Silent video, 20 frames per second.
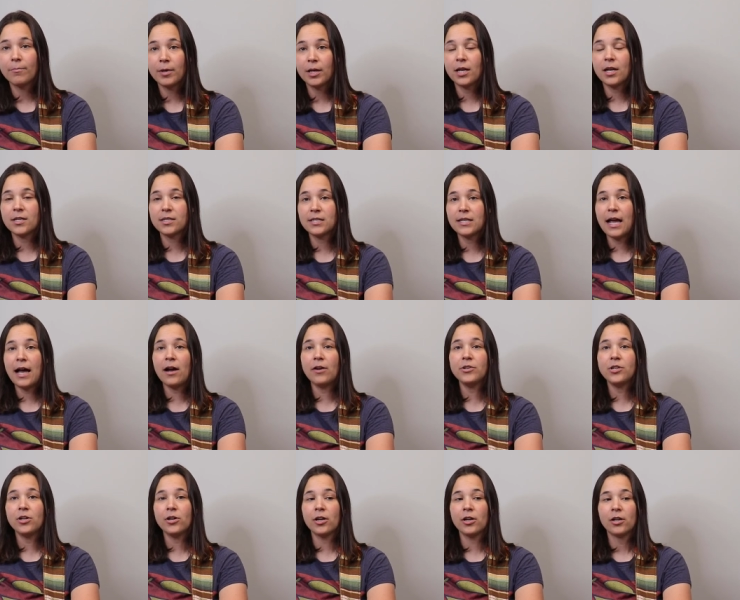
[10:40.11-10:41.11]
Because now
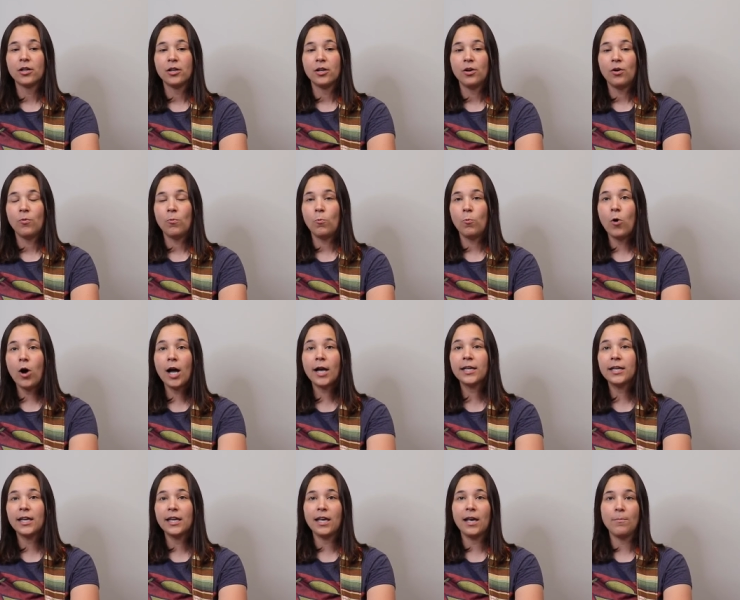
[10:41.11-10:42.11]
you're
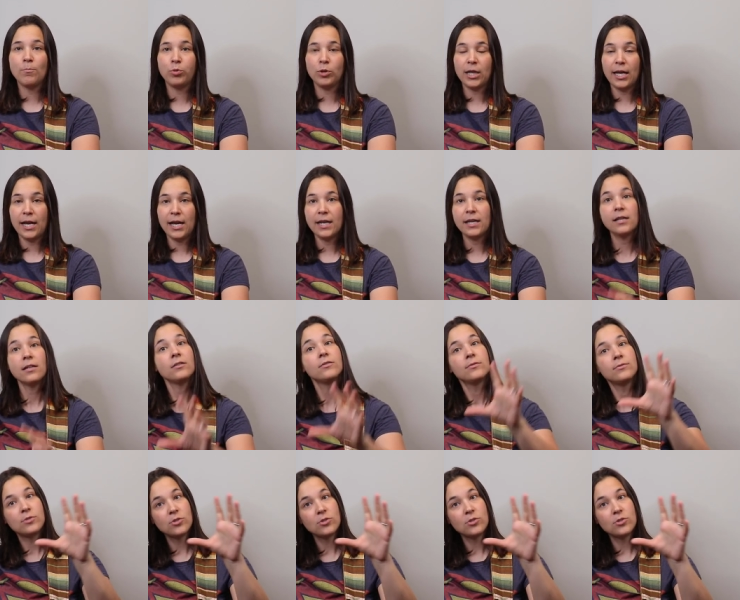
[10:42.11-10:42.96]
walking and playing